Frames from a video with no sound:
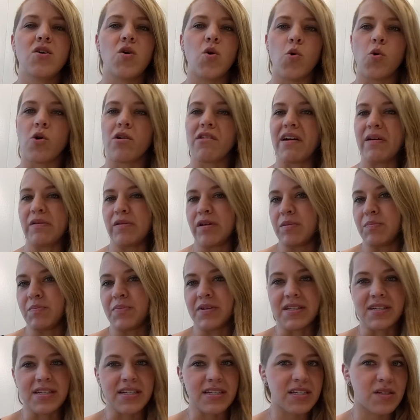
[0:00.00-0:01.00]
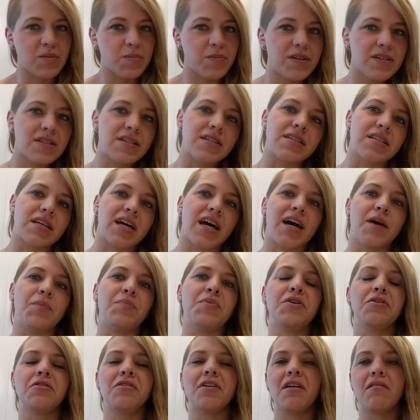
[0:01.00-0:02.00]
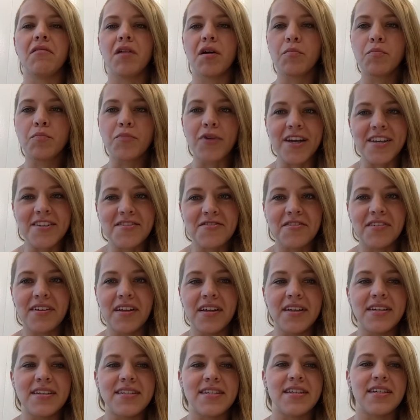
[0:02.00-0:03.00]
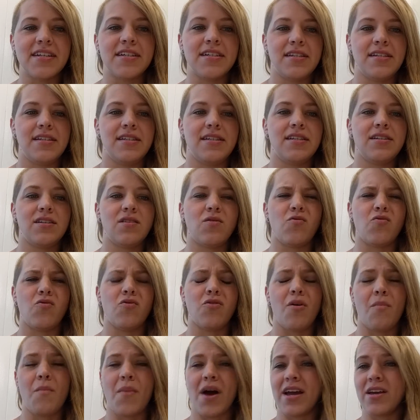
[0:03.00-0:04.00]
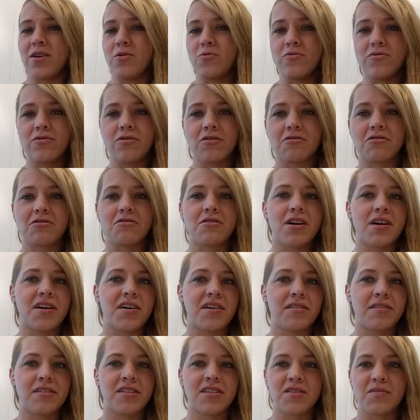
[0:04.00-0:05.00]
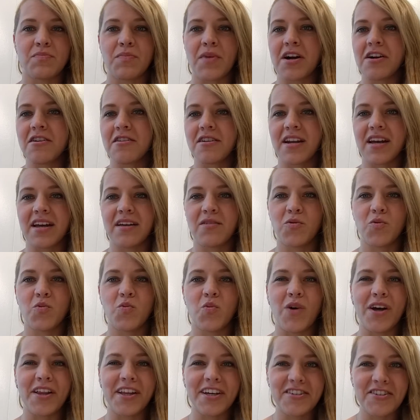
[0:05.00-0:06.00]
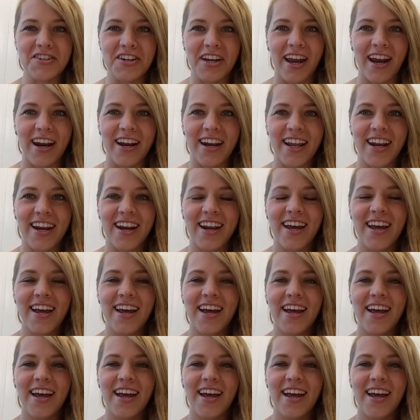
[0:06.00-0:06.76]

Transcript: or I write business-to-business copy, or I write press releases, or my users are all smart and well-educated."